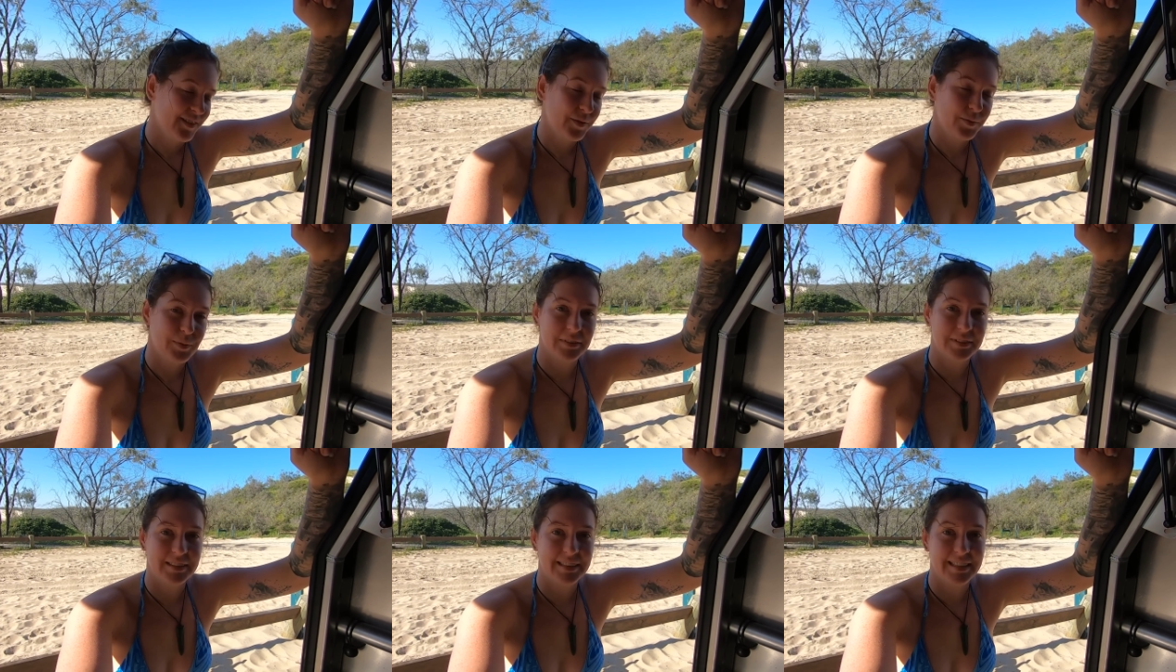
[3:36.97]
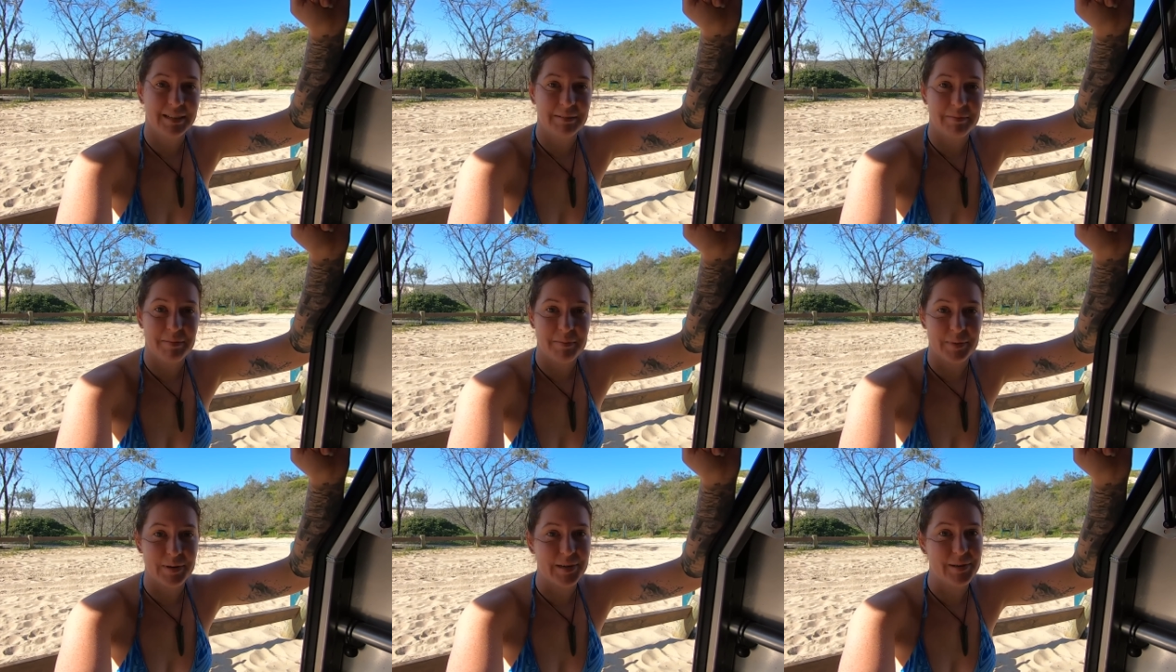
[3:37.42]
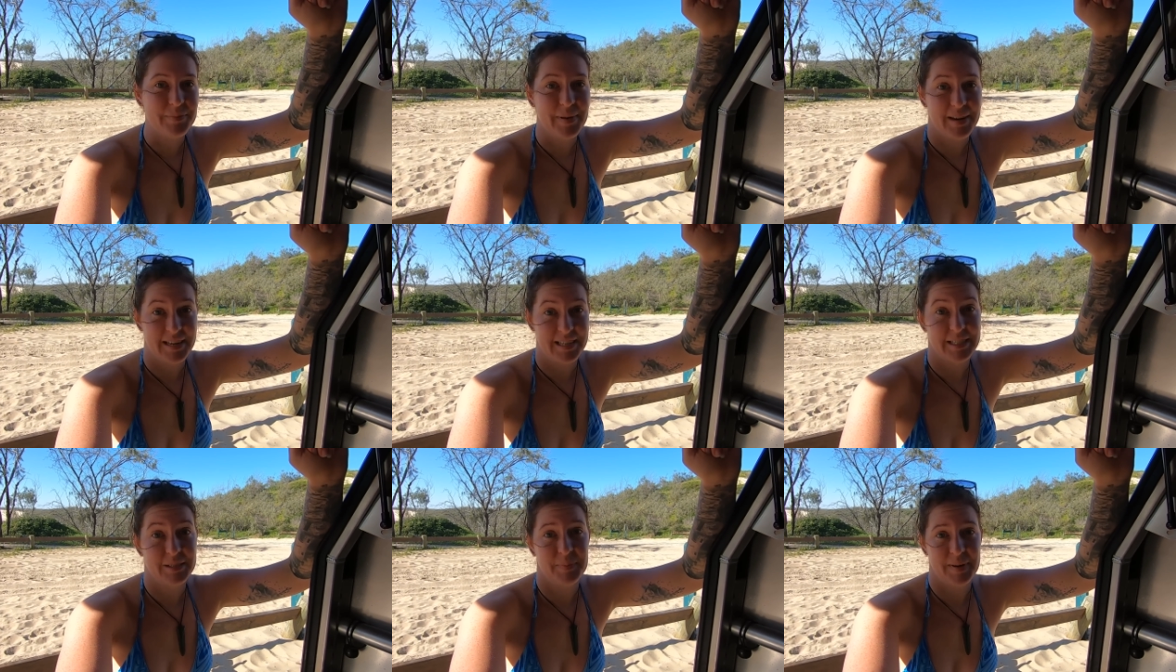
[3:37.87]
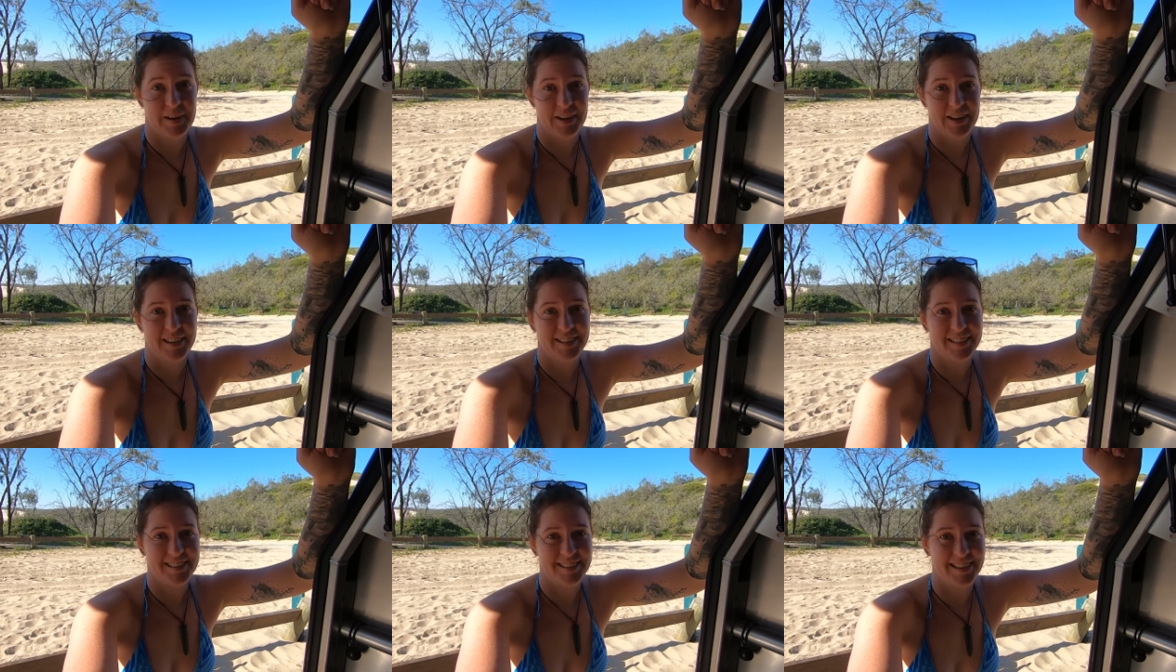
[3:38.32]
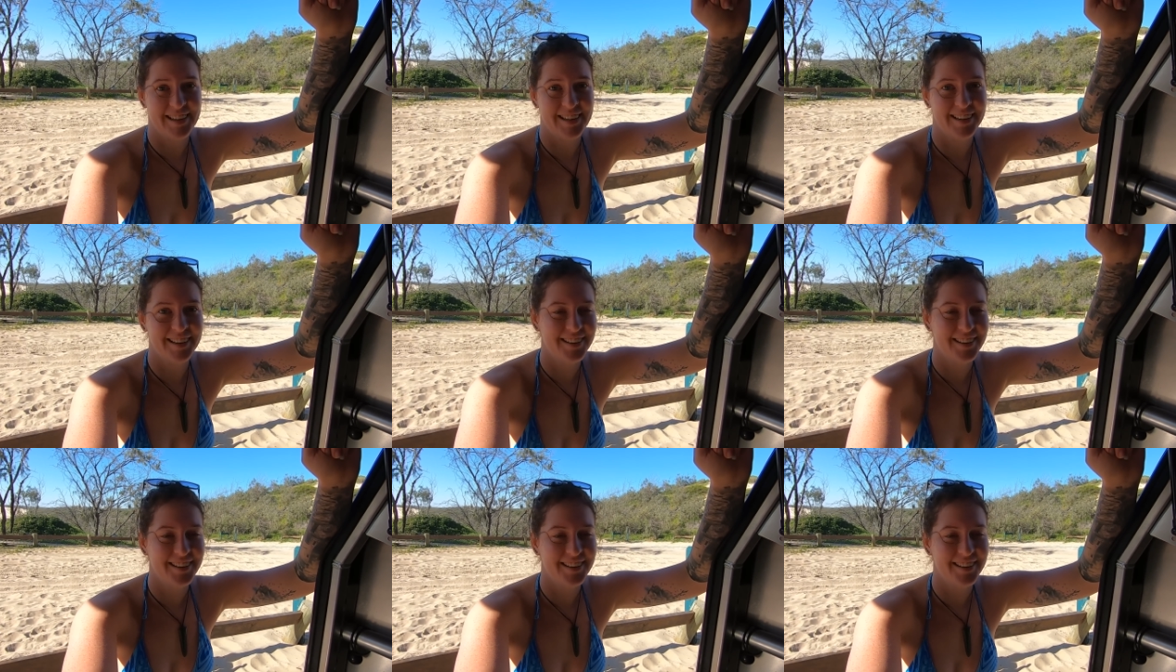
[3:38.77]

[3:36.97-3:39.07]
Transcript: we'll see you when we're in better spirits.